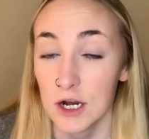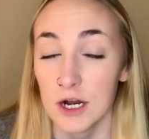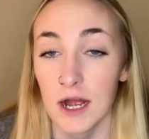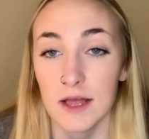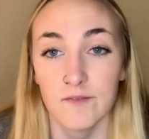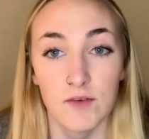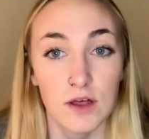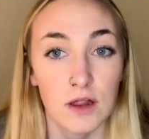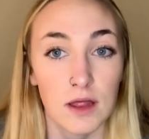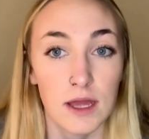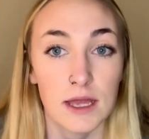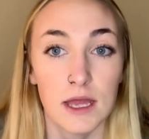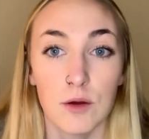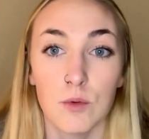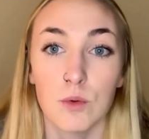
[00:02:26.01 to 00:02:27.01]
I feel like
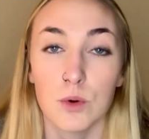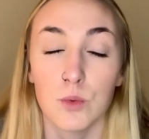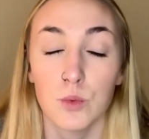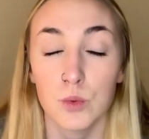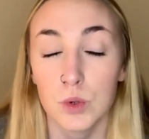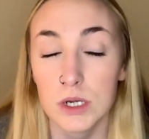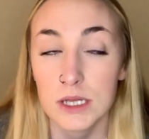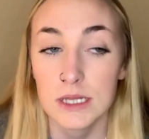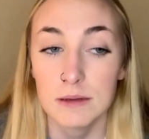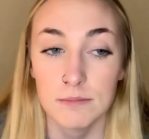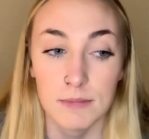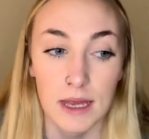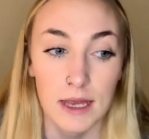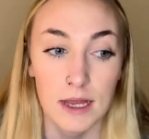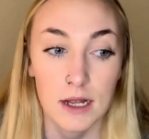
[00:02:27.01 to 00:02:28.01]
it would really
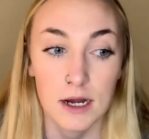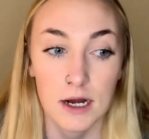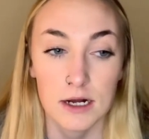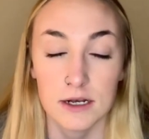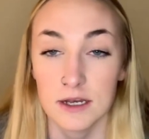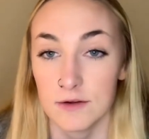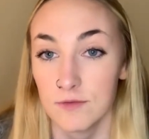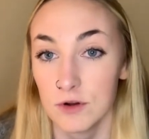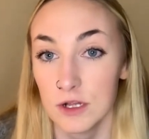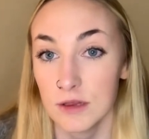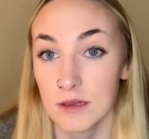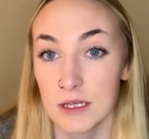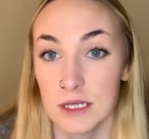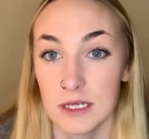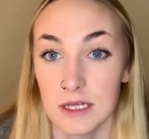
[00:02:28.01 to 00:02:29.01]
make a difference
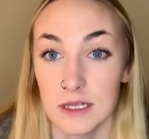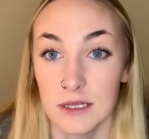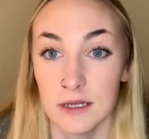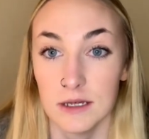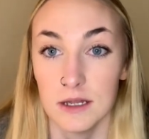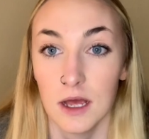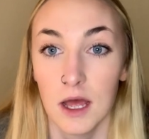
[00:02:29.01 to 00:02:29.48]
in